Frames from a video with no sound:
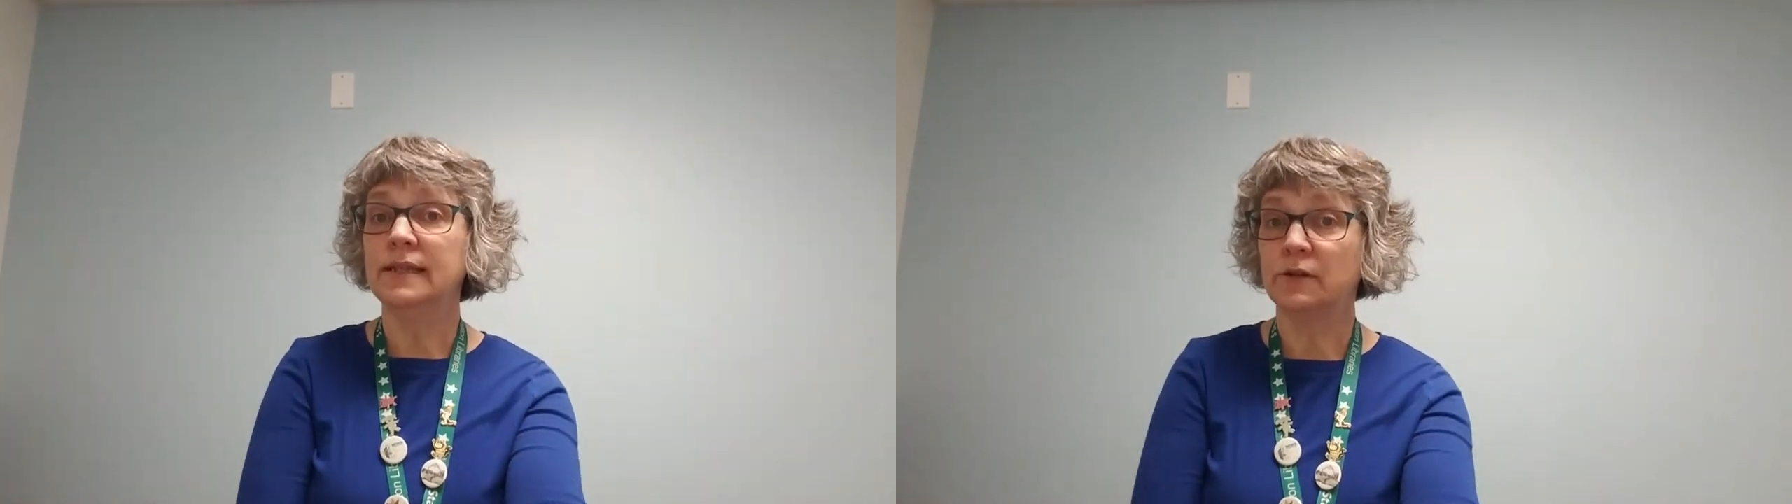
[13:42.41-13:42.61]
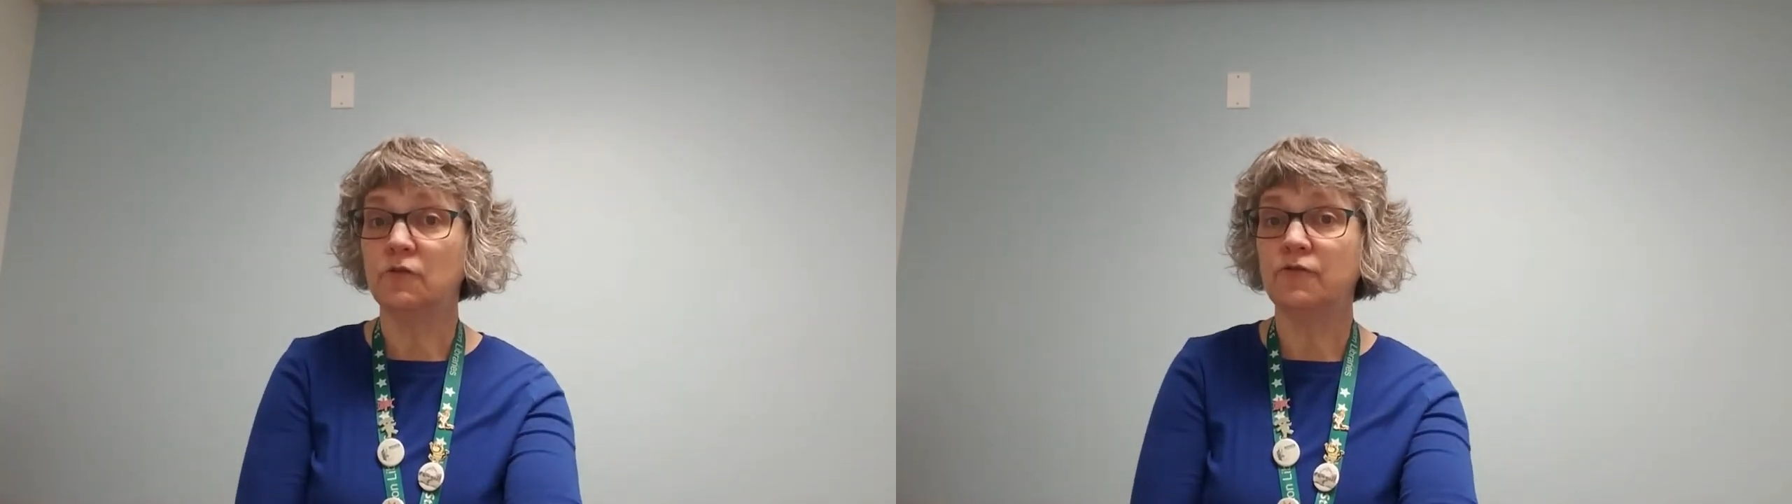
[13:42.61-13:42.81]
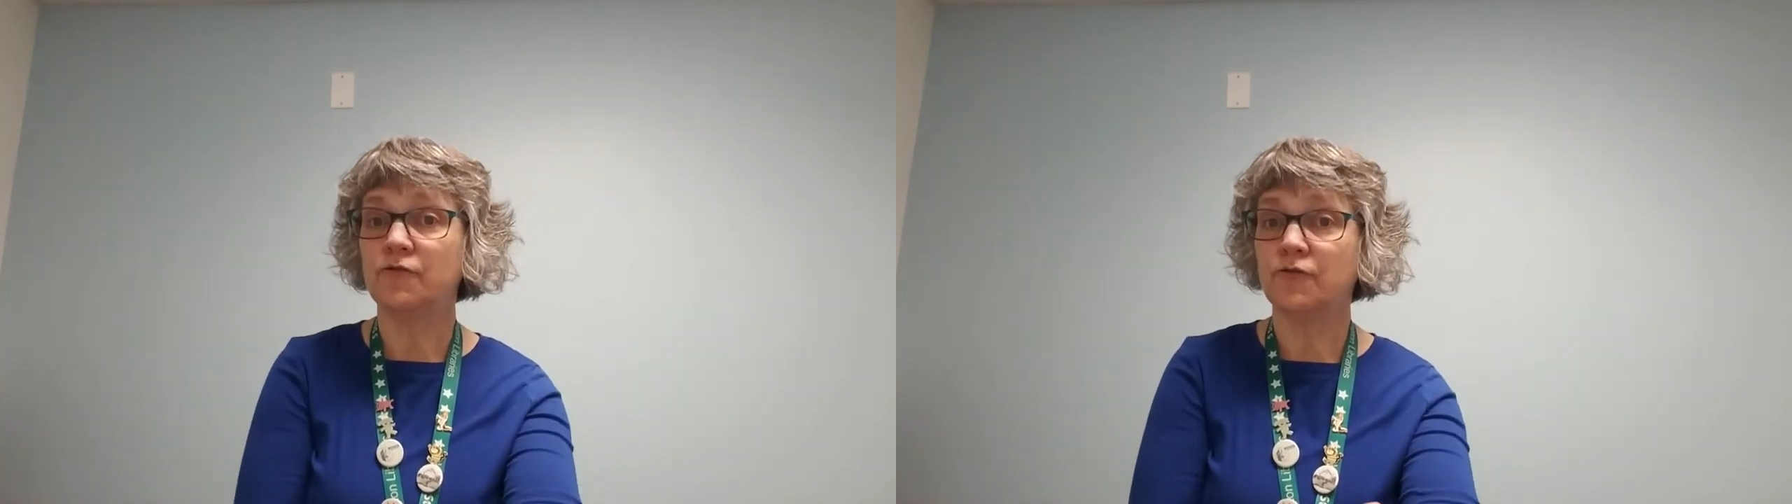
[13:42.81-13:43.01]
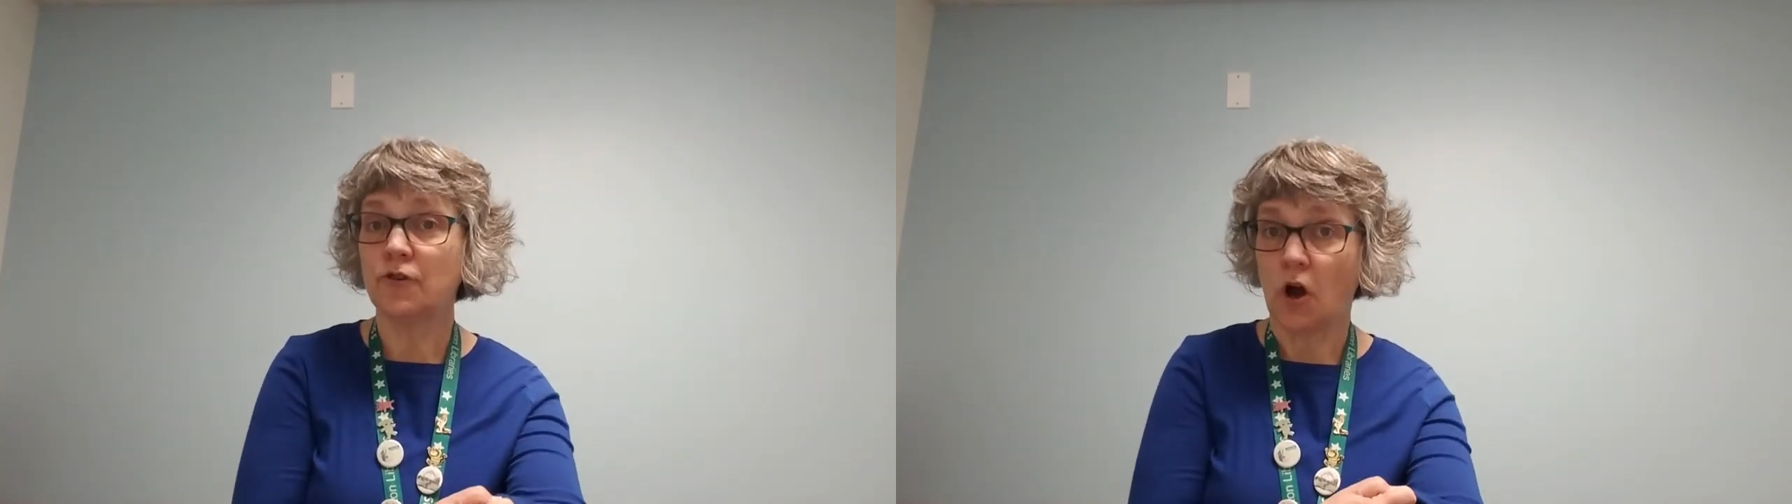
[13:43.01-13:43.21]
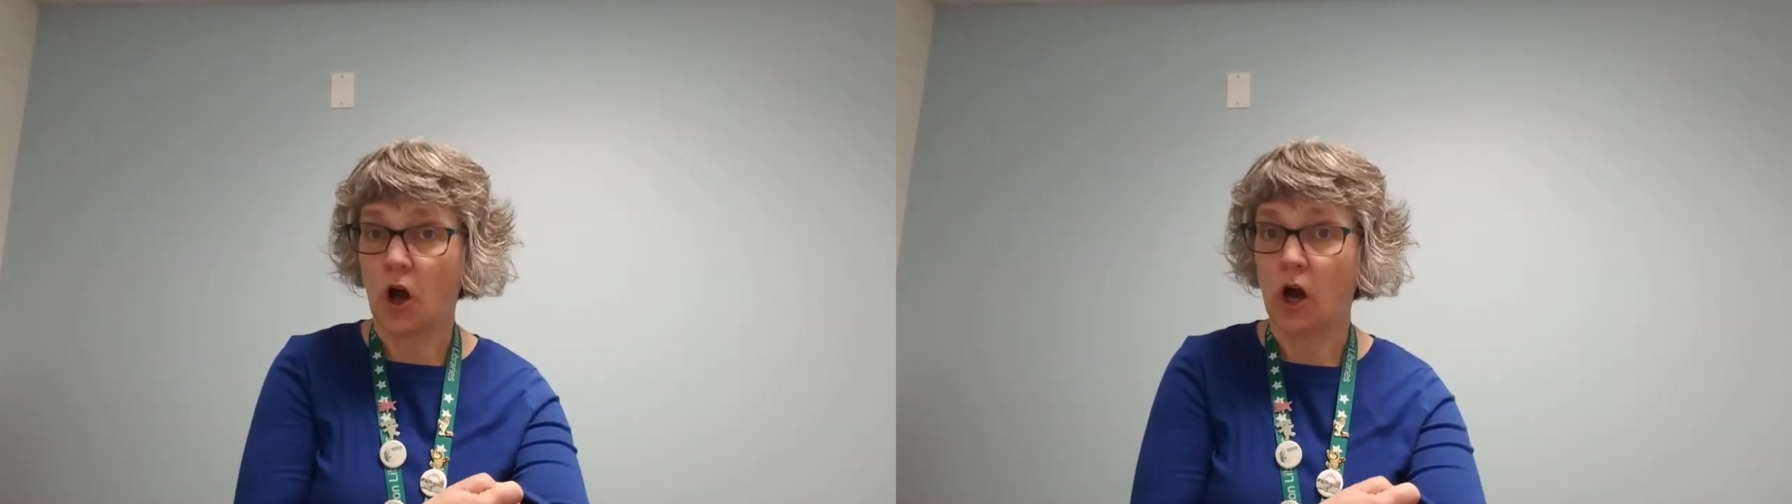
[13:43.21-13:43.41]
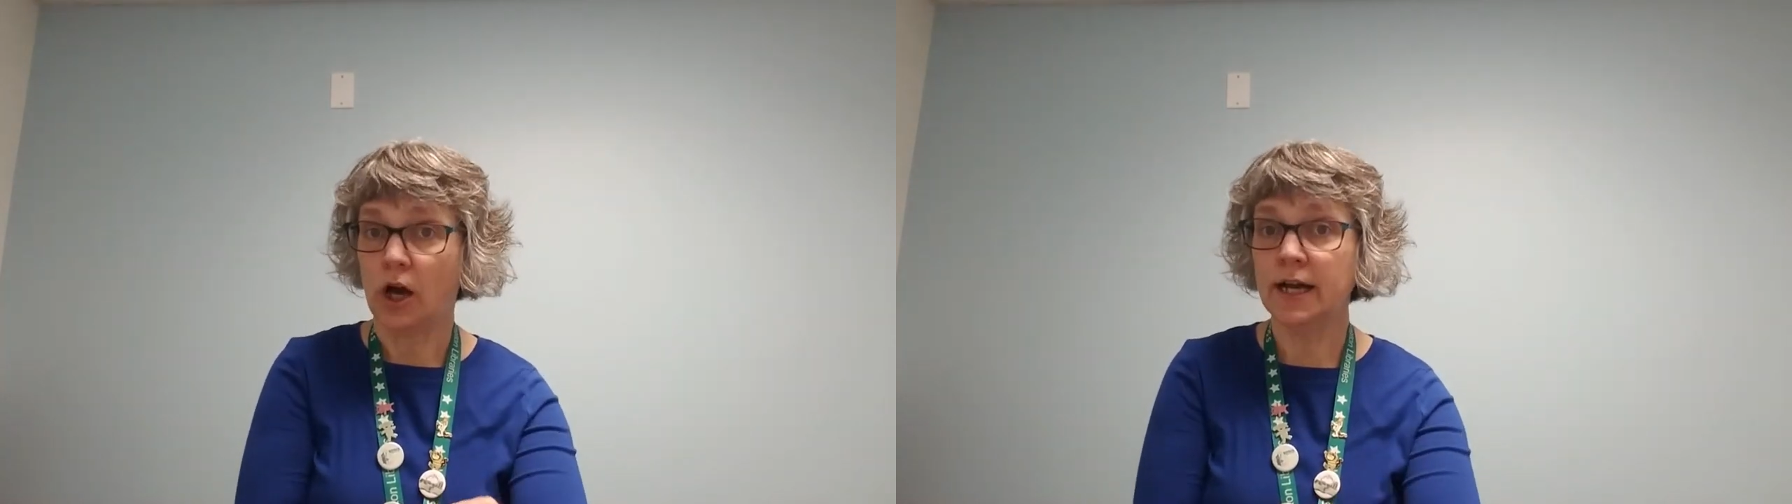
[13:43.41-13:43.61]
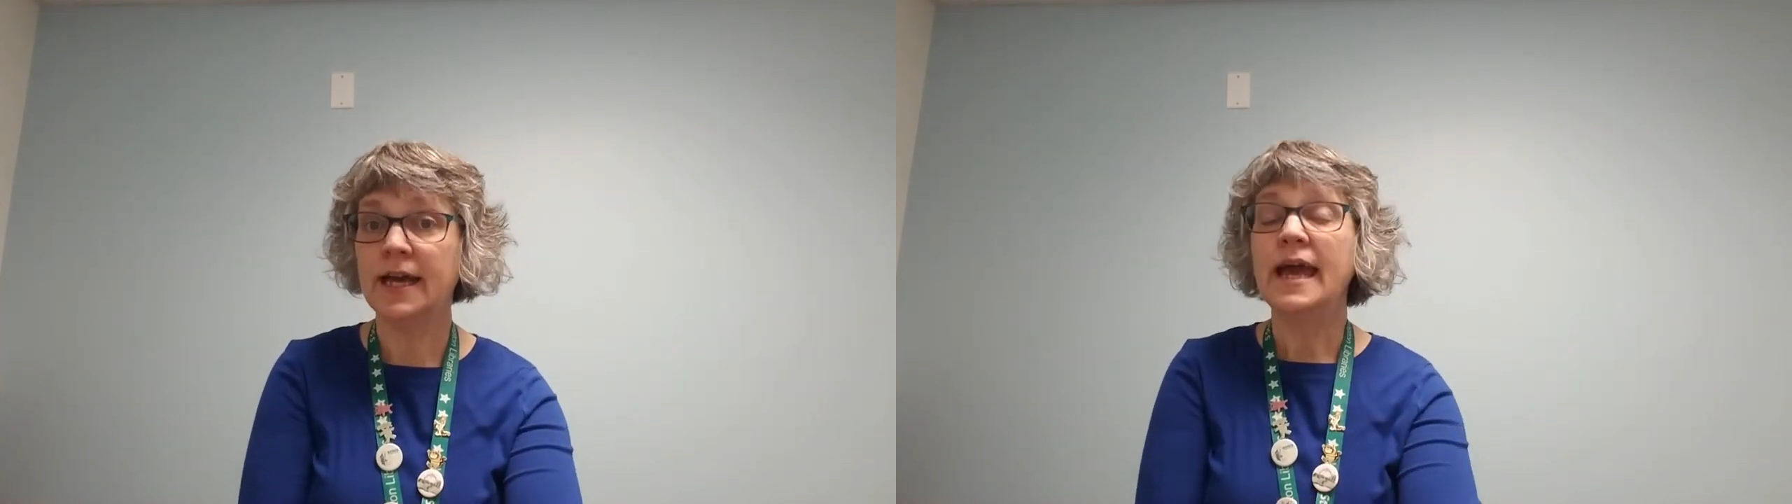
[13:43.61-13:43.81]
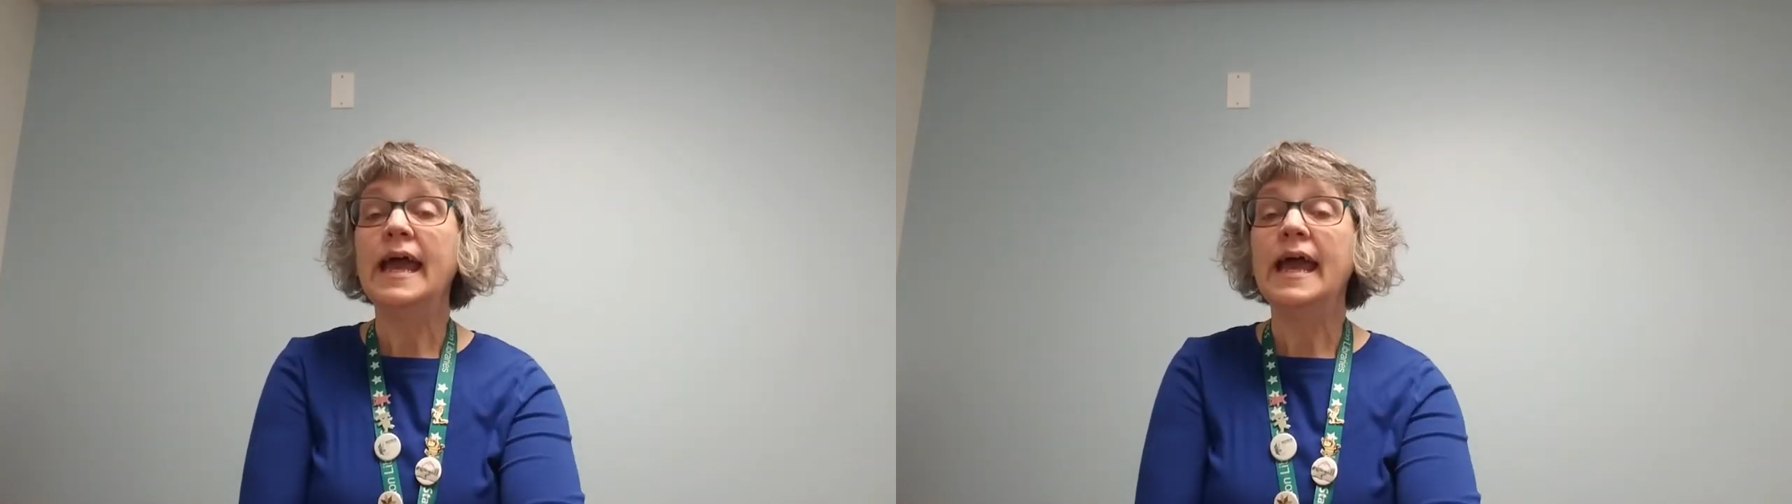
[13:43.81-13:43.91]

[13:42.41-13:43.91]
Little Frog.